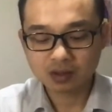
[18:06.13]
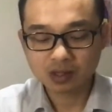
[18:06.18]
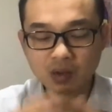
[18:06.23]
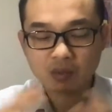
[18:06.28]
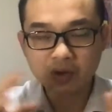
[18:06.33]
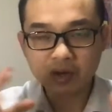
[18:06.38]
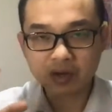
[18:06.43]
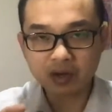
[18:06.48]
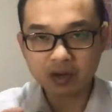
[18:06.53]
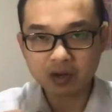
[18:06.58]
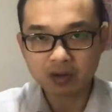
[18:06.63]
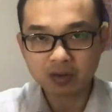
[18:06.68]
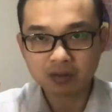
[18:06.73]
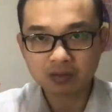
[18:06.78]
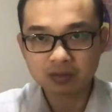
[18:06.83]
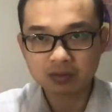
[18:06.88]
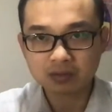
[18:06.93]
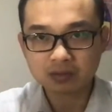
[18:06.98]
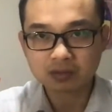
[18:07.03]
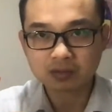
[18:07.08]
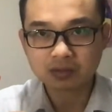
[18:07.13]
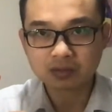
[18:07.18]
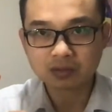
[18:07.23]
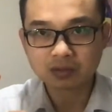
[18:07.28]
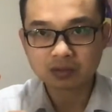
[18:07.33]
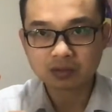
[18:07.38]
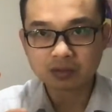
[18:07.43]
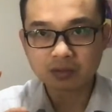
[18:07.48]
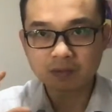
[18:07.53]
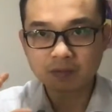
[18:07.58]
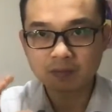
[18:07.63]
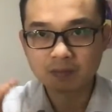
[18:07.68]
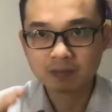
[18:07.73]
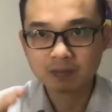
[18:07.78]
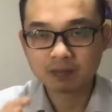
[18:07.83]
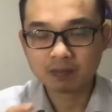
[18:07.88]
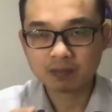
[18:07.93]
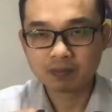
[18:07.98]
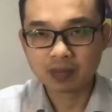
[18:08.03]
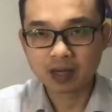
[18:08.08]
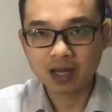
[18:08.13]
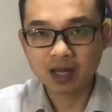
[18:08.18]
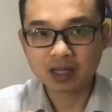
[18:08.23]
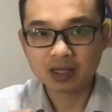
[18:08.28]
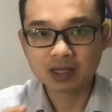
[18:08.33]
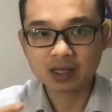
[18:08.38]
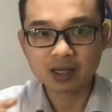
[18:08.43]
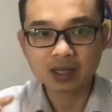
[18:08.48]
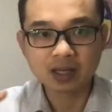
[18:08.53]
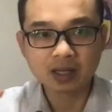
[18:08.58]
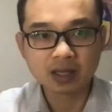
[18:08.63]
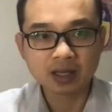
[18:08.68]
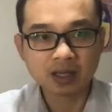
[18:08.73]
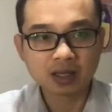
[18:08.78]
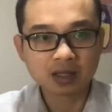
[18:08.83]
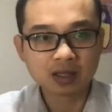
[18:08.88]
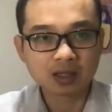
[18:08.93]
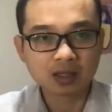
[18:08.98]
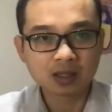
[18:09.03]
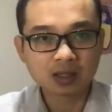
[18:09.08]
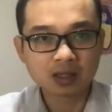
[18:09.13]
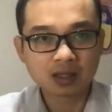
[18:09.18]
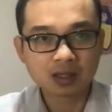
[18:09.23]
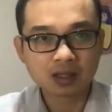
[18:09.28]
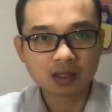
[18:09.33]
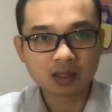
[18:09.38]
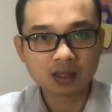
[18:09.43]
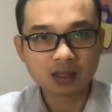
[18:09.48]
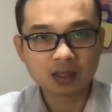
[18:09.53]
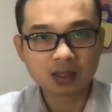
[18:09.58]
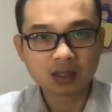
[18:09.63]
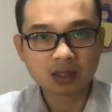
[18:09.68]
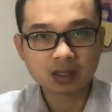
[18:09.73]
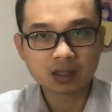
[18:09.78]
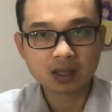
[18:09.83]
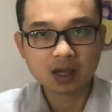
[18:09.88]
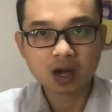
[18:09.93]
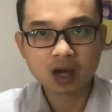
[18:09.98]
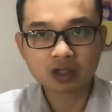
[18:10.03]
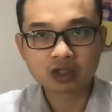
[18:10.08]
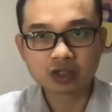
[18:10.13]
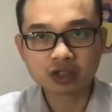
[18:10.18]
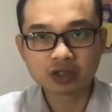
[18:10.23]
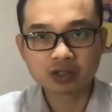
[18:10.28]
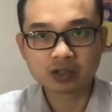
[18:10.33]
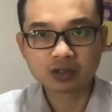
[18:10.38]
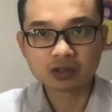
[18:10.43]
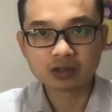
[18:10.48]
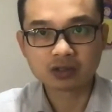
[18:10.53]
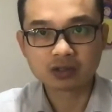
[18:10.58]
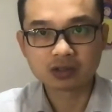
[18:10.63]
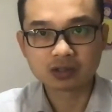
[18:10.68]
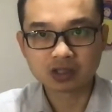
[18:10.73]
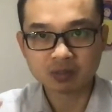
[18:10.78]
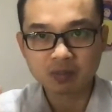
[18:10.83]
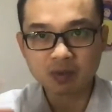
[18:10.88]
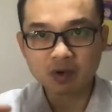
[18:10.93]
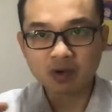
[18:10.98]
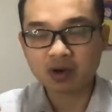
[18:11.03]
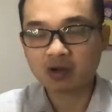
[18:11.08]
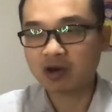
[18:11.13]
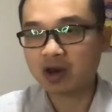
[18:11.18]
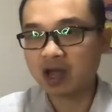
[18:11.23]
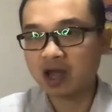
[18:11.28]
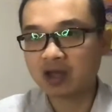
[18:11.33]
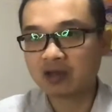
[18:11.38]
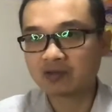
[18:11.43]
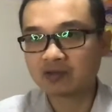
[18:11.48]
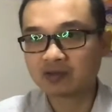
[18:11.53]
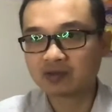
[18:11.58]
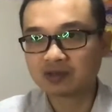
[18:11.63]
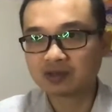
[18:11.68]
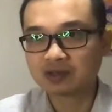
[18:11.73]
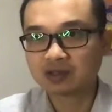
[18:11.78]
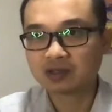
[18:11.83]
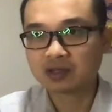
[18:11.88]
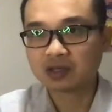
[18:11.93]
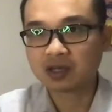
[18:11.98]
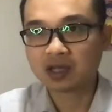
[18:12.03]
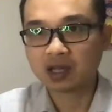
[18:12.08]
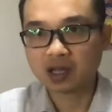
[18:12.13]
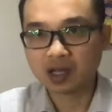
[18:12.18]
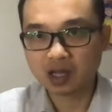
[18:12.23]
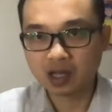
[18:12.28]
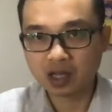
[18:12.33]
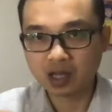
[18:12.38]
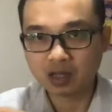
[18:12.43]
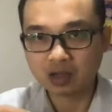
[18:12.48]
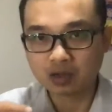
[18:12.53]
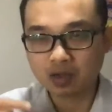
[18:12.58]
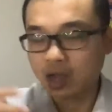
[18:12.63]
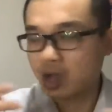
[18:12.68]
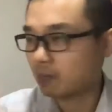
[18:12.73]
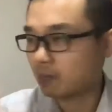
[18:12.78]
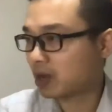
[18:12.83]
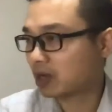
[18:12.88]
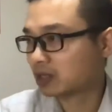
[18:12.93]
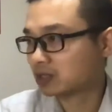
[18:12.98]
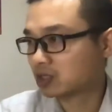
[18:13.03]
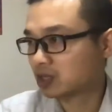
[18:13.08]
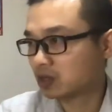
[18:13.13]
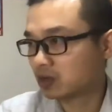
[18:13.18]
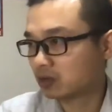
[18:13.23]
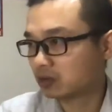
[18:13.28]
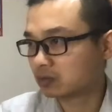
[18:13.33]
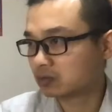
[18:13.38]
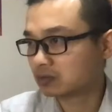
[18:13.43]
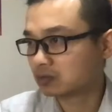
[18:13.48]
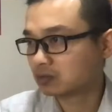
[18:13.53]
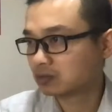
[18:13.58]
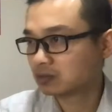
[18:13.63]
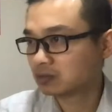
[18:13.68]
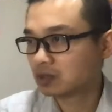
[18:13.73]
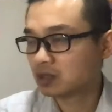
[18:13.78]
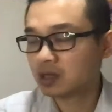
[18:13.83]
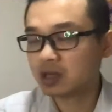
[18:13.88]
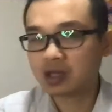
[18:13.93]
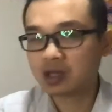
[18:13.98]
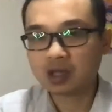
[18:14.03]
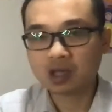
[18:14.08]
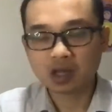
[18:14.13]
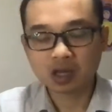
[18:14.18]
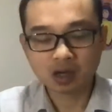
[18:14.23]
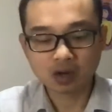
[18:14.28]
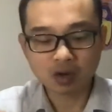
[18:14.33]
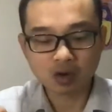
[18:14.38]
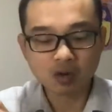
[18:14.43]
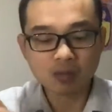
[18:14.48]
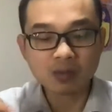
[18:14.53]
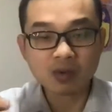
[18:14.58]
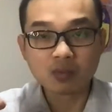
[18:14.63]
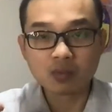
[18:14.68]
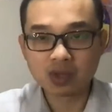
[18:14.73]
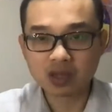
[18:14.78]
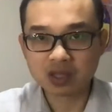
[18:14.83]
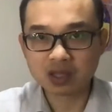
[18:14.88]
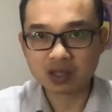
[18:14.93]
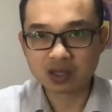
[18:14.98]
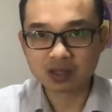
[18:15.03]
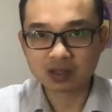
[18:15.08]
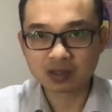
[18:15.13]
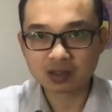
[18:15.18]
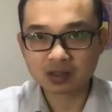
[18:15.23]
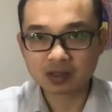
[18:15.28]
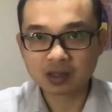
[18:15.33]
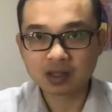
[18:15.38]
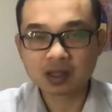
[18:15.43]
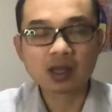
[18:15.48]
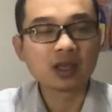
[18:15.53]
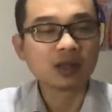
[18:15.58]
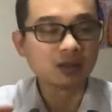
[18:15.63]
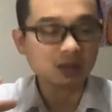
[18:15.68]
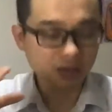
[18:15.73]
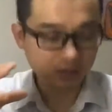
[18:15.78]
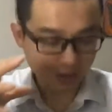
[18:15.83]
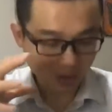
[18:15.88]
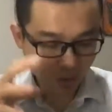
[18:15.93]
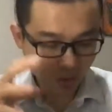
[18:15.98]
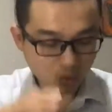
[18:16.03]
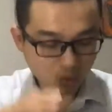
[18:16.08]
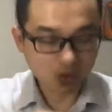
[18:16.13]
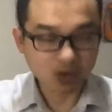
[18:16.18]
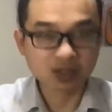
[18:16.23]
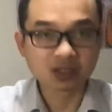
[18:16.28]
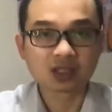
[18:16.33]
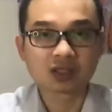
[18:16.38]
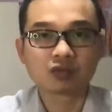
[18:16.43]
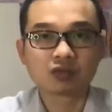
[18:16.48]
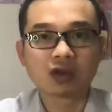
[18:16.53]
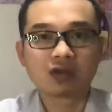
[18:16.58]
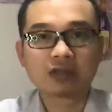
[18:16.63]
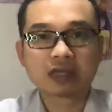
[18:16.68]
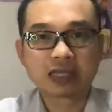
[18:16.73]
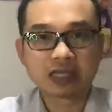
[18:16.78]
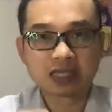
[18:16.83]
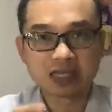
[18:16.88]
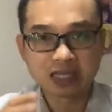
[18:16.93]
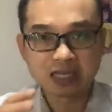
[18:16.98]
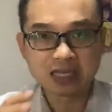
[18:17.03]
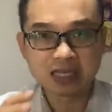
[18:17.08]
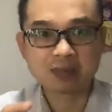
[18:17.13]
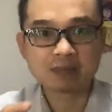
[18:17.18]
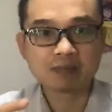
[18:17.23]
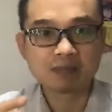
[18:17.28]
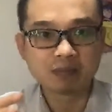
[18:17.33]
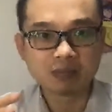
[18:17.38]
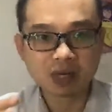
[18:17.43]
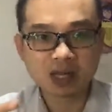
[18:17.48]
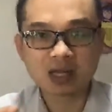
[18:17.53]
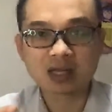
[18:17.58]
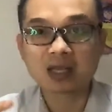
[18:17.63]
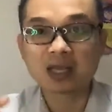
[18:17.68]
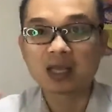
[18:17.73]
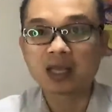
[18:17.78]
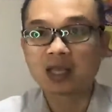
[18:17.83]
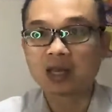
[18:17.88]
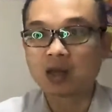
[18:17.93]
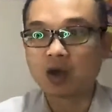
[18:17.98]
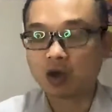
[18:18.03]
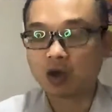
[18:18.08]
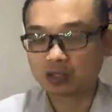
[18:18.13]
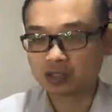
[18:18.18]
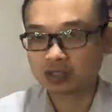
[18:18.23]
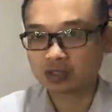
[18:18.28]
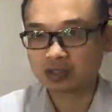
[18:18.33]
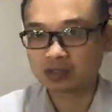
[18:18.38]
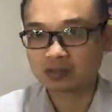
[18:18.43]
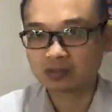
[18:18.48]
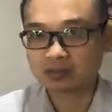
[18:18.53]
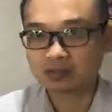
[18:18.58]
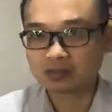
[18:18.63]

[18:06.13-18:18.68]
we know blood and oxygen support our life and to help us heal. And all meridian and the organs as well, they need blood and oxygen.